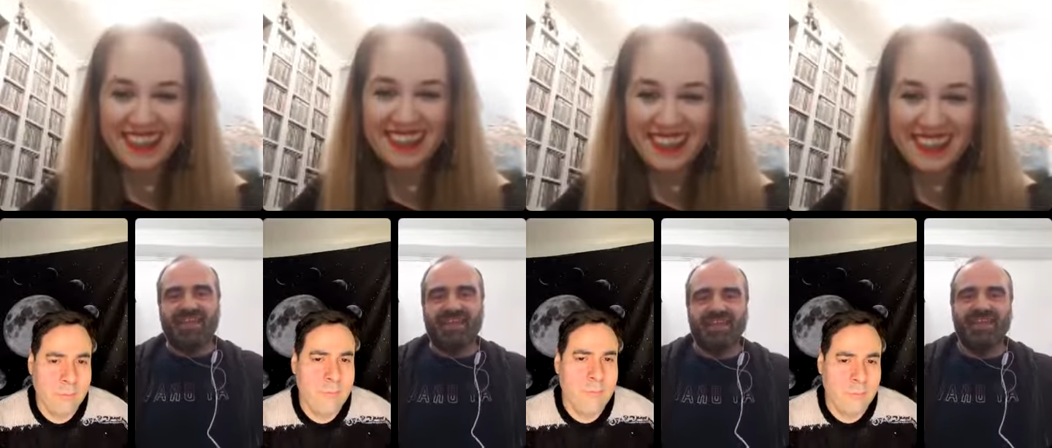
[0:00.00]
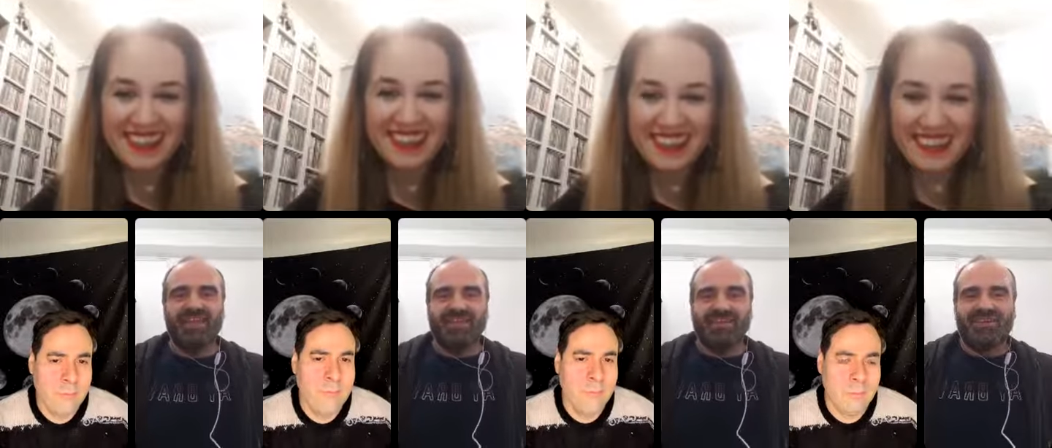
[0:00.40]
Speaker 1: uh,
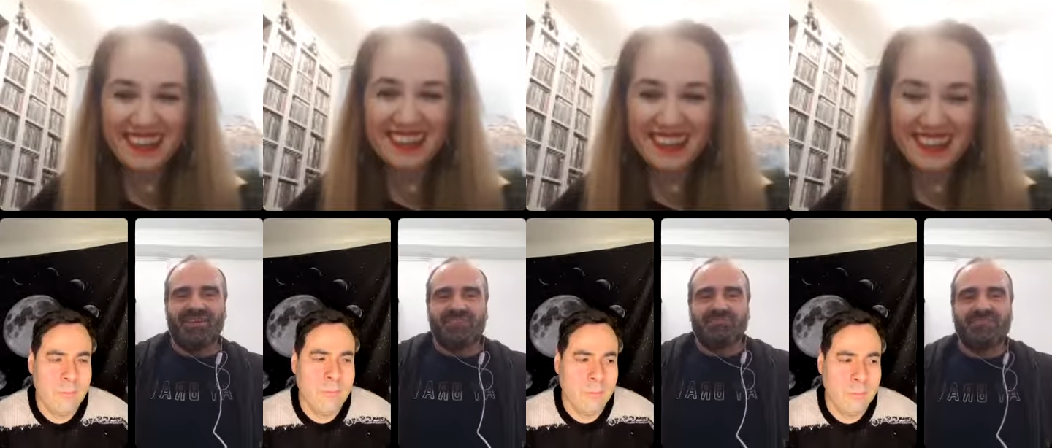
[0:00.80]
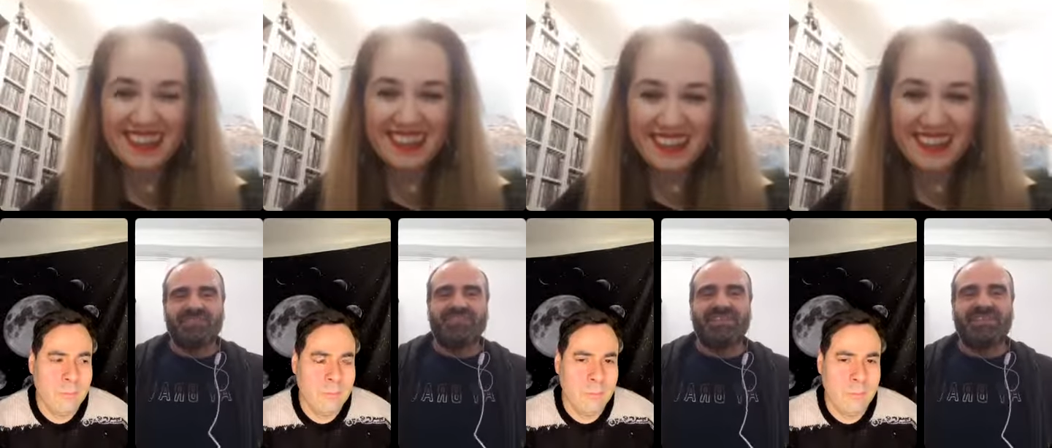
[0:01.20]
uh,
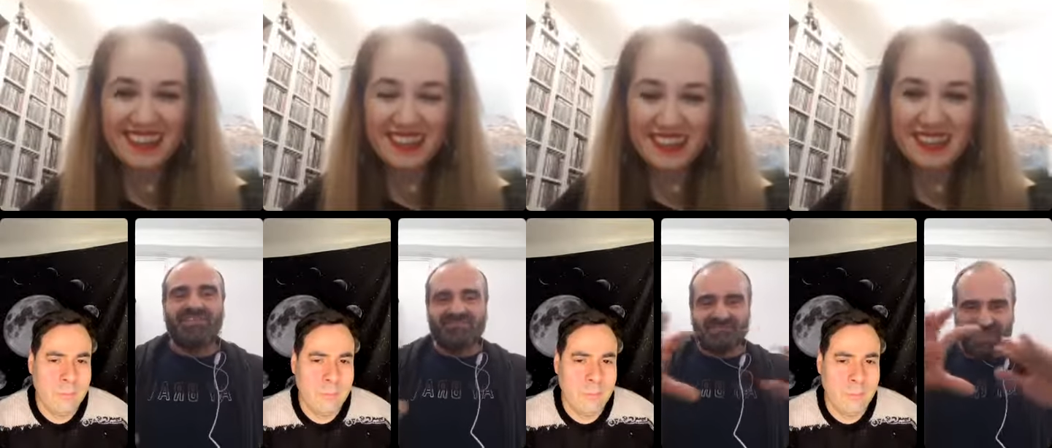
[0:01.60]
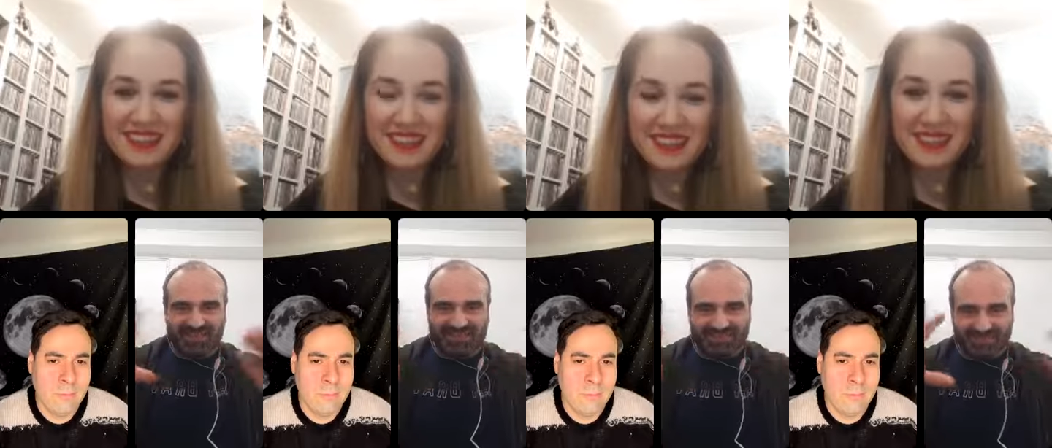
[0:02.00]
this gen-
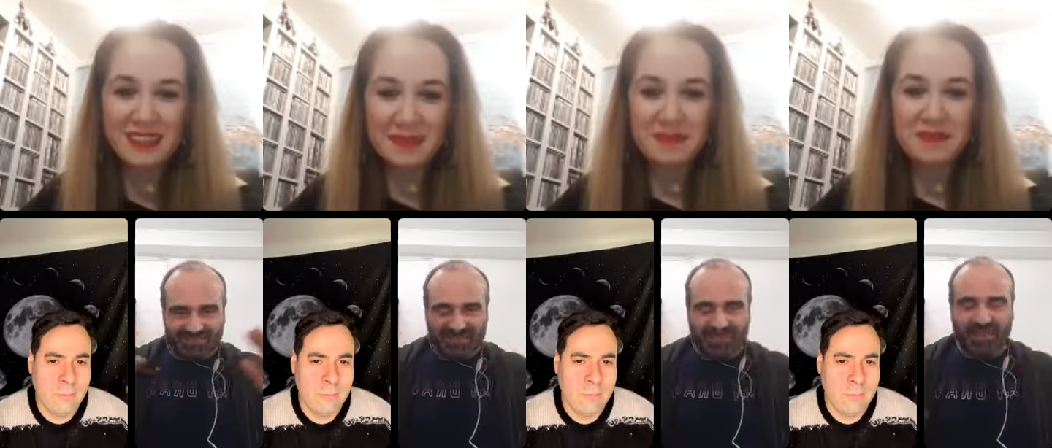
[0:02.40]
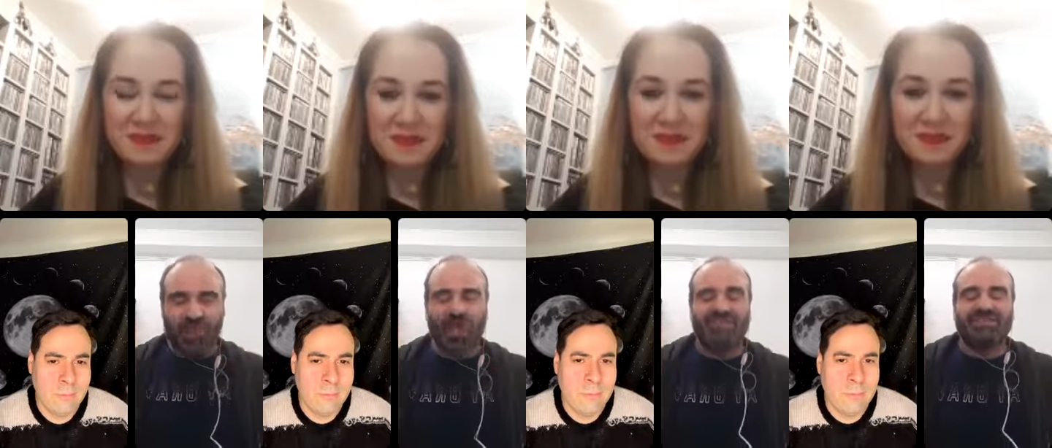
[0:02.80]
gender
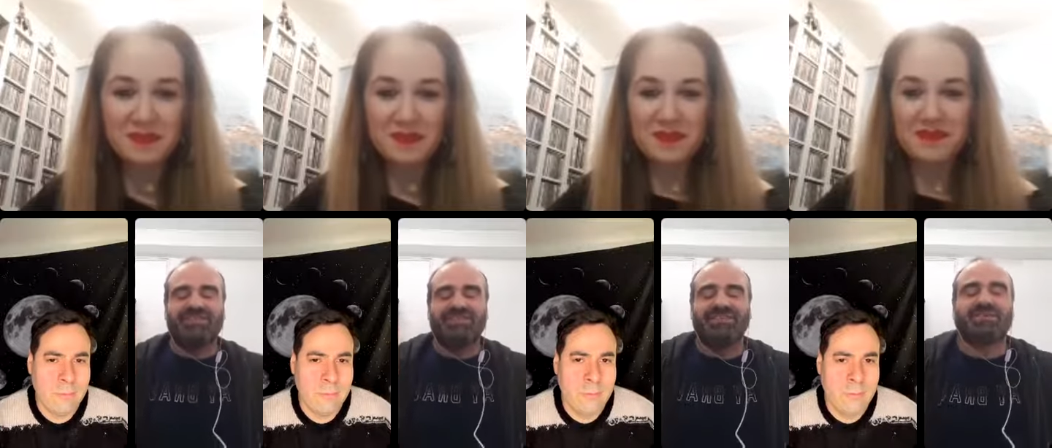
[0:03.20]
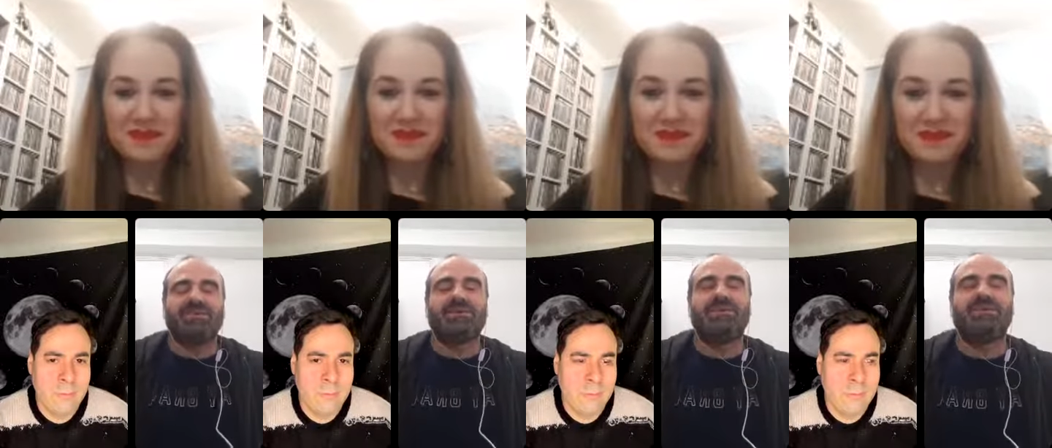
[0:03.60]
equality.
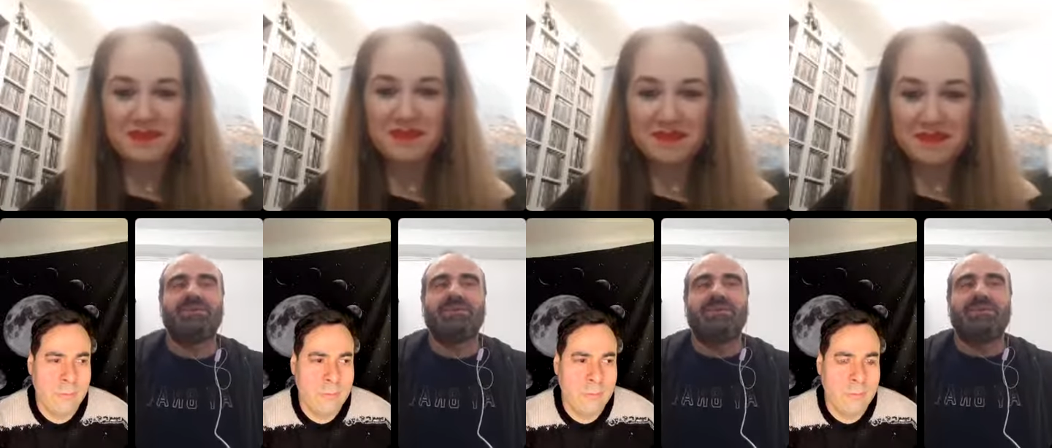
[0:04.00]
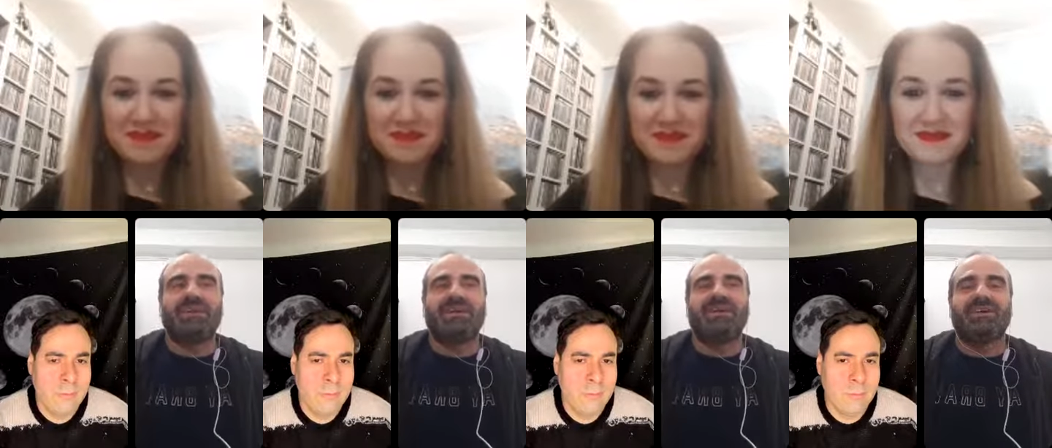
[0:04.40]
So
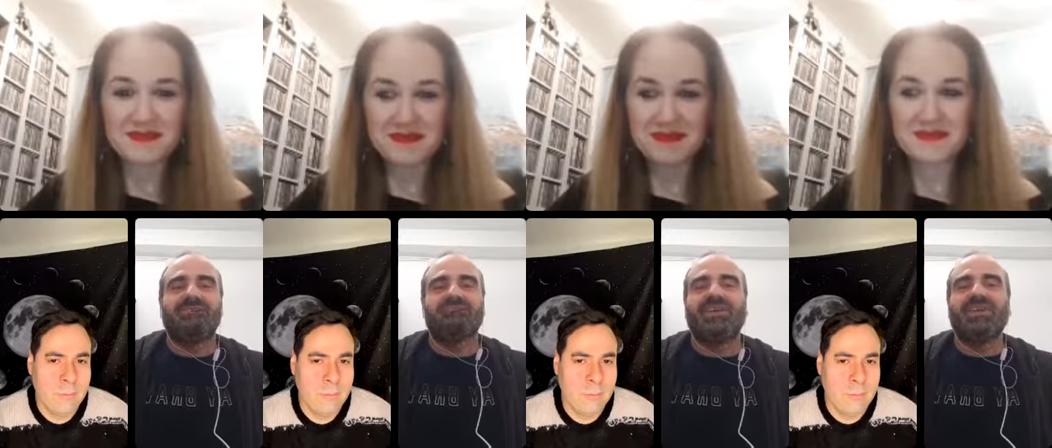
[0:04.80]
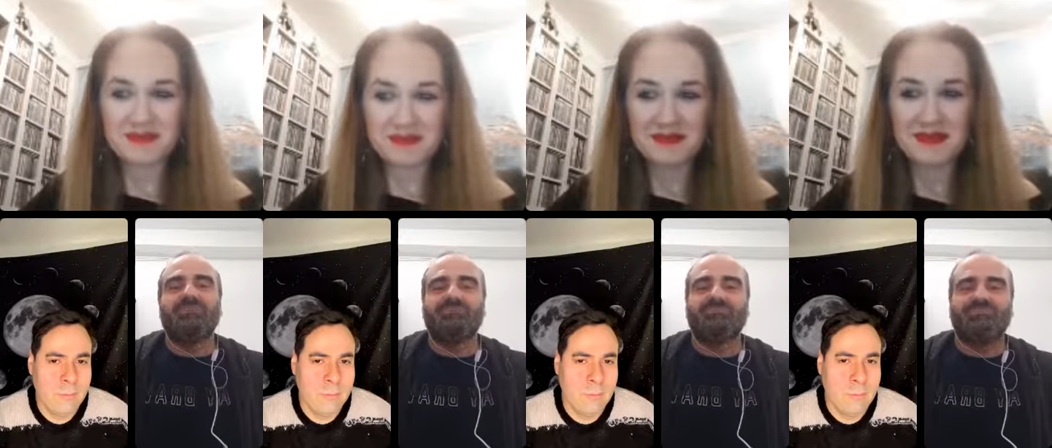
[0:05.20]
uh,
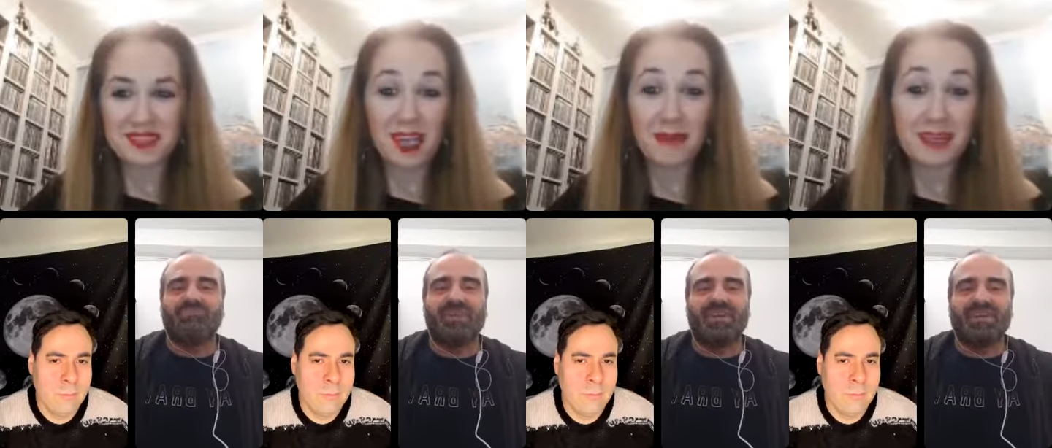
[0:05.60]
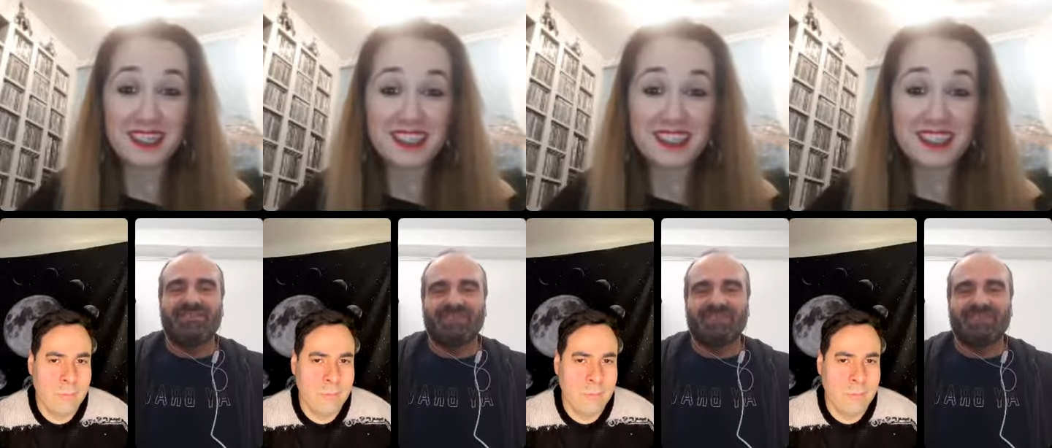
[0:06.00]
yeah.
Speaker 2: Yeah, Why not? Uh,